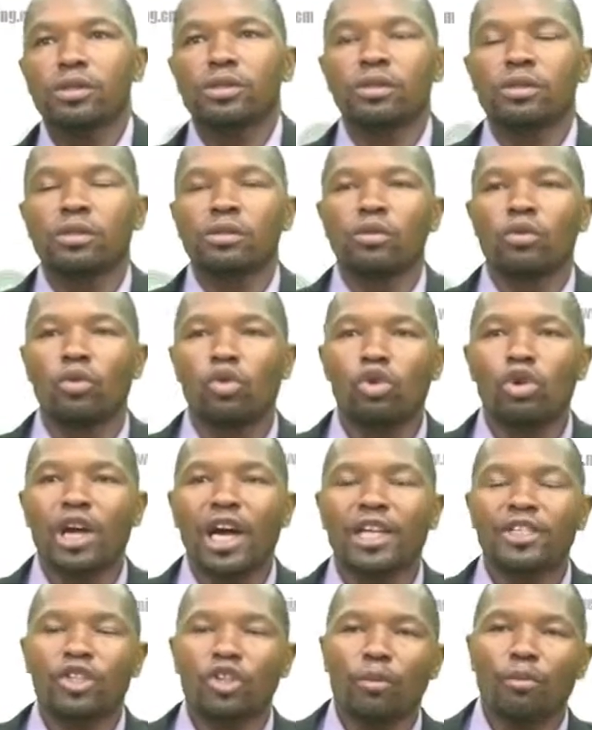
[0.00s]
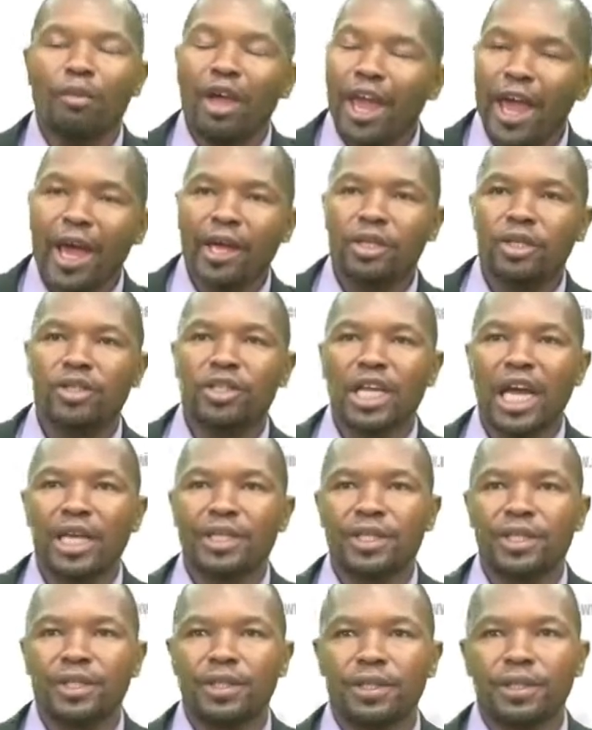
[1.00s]
We'll look at some
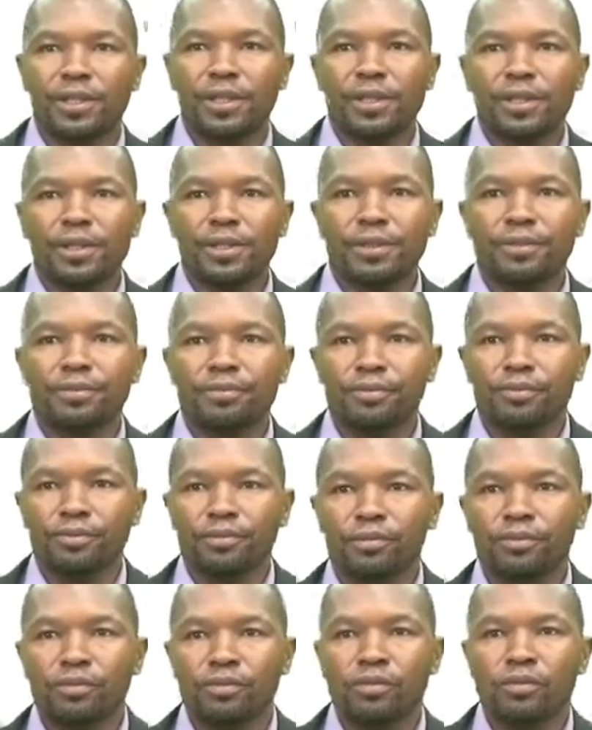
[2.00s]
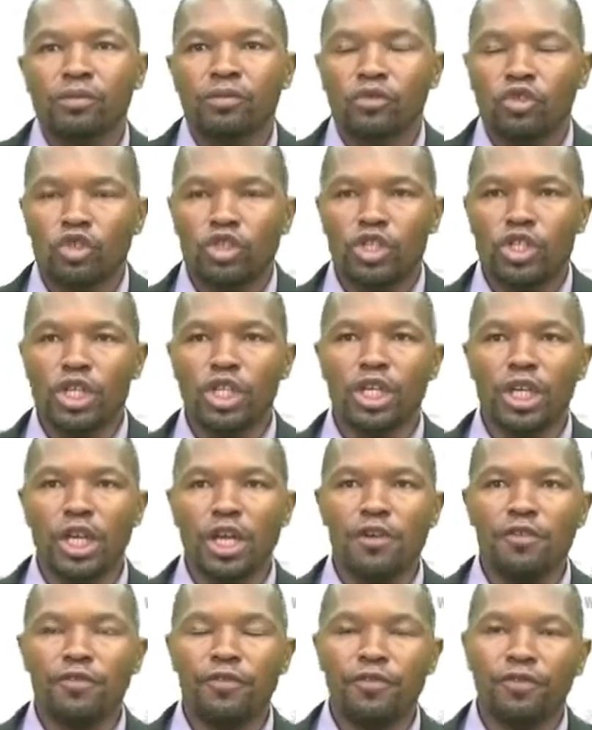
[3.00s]
exercises to
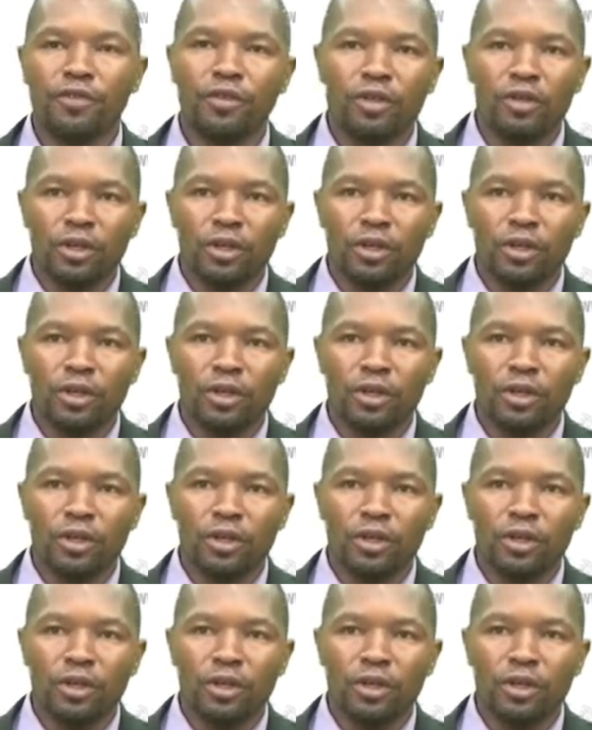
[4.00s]
see if